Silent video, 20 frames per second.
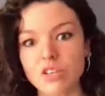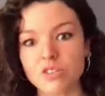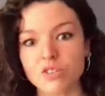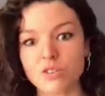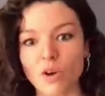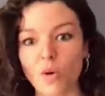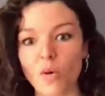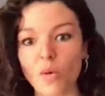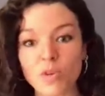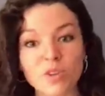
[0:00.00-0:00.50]

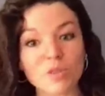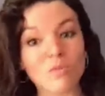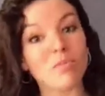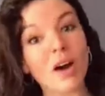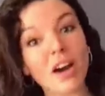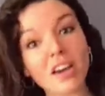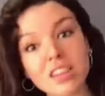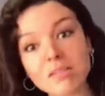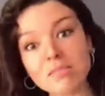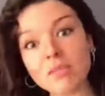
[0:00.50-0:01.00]
So you
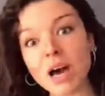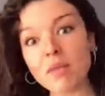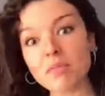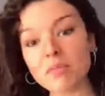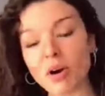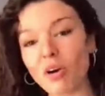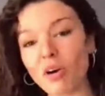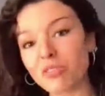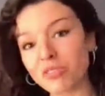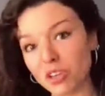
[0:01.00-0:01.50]
buy the
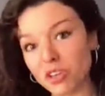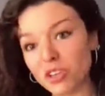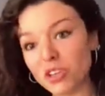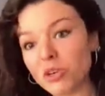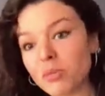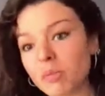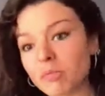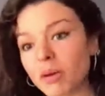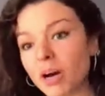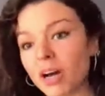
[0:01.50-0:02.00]
map of the
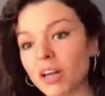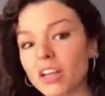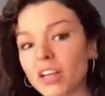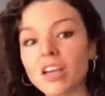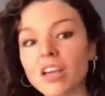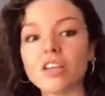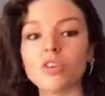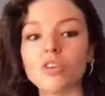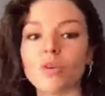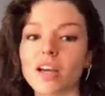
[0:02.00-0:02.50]
human
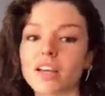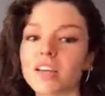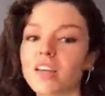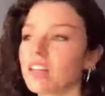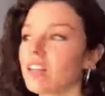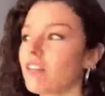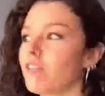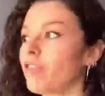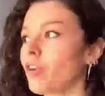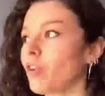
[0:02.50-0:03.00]
body, you can
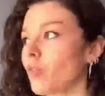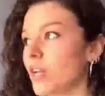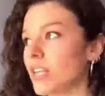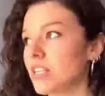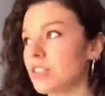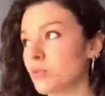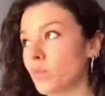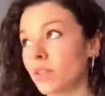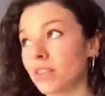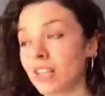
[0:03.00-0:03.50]
get the
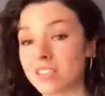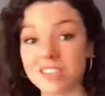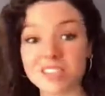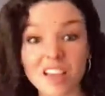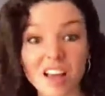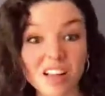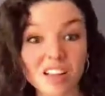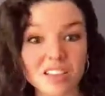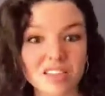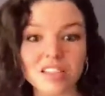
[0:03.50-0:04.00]
figurines with the
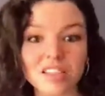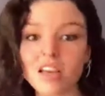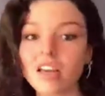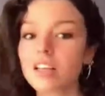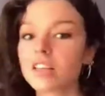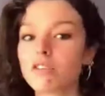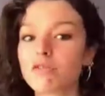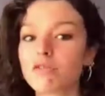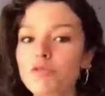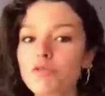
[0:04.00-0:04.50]

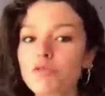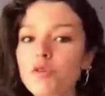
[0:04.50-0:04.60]
cells,